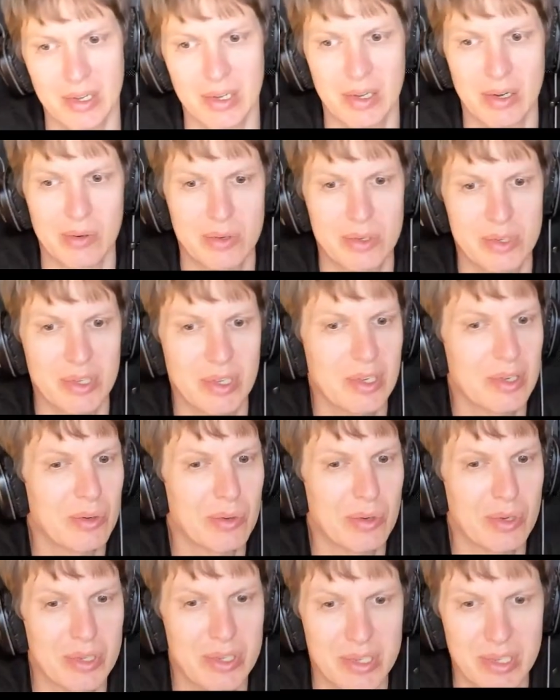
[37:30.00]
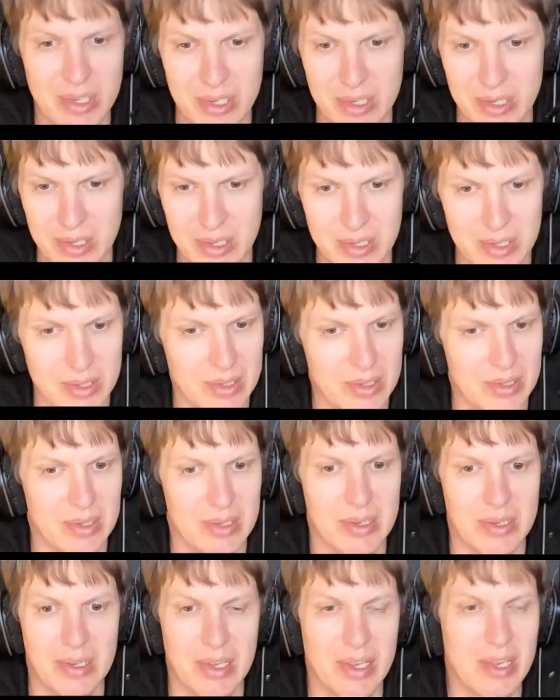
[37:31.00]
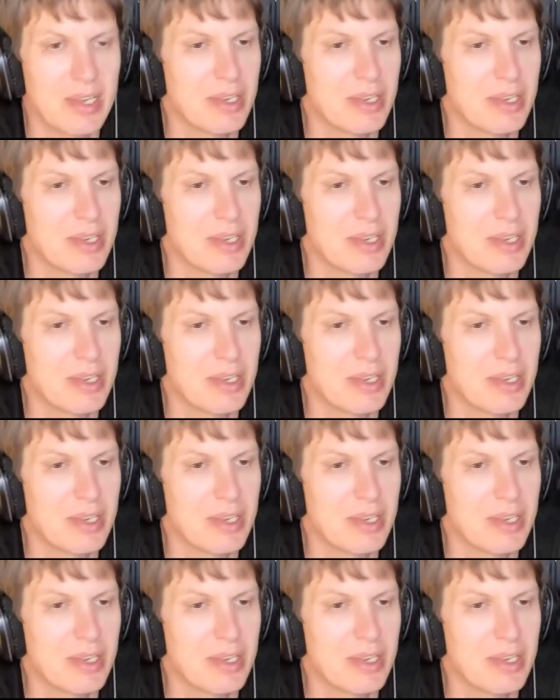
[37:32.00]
you know, security uh,